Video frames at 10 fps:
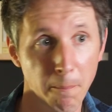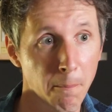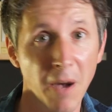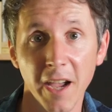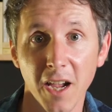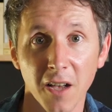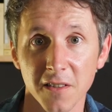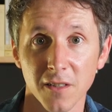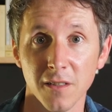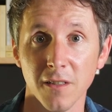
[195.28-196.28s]
my
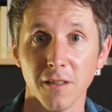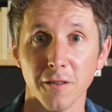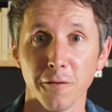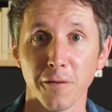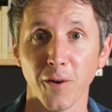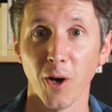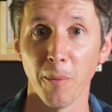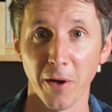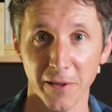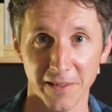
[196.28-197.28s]
cousin for her
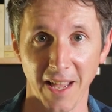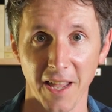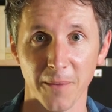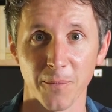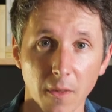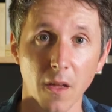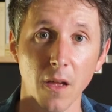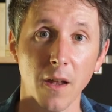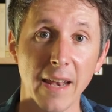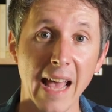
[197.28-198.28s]
birthday.
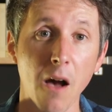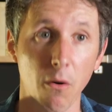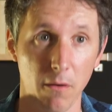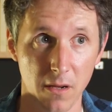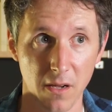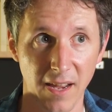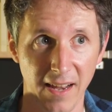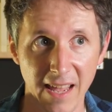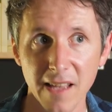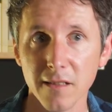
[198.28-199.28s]
Now,
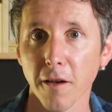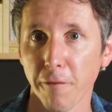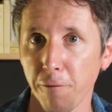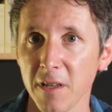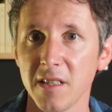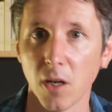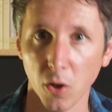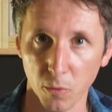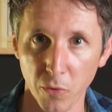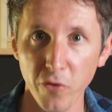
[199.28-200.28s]
it is a
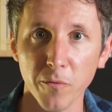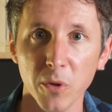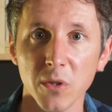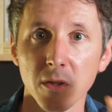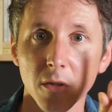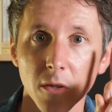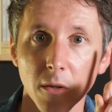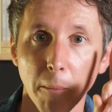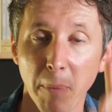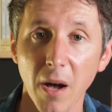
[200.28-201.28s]
physical movement,
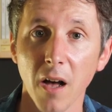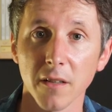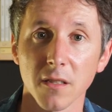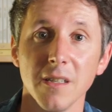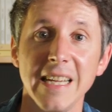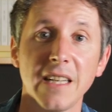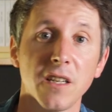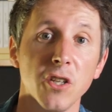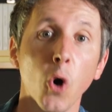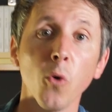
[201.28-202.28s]
but it
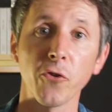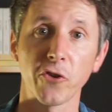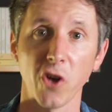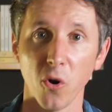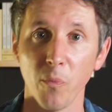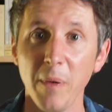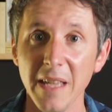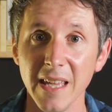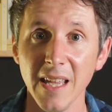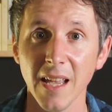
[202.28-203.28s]
can also
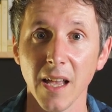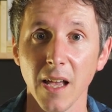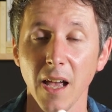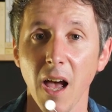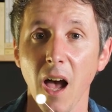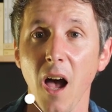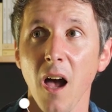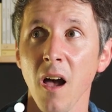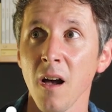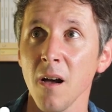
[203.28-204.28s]
be
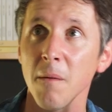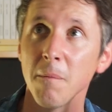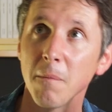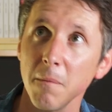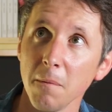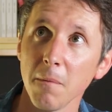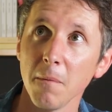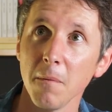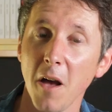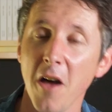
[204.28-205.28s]
an
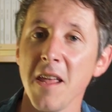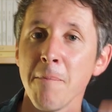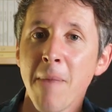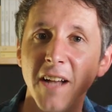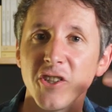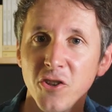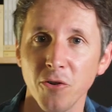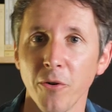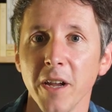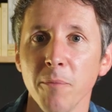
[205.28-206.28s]

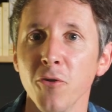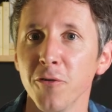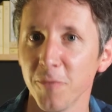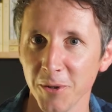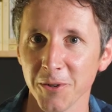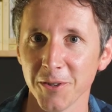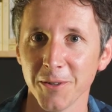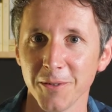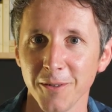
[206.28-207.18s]
imaginary movement.